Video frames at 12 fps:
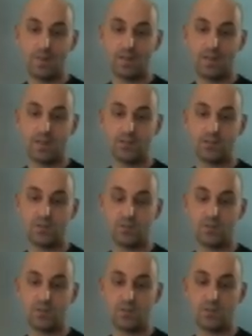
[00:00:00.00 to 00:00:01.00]
And
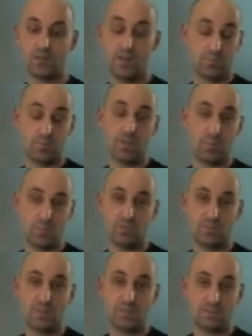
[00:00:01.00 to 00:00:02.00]
yeah, I mean,
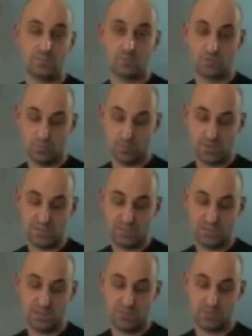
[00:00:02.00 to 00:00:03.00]
it's so
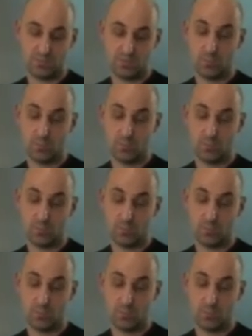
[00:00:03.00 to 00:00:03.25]
basically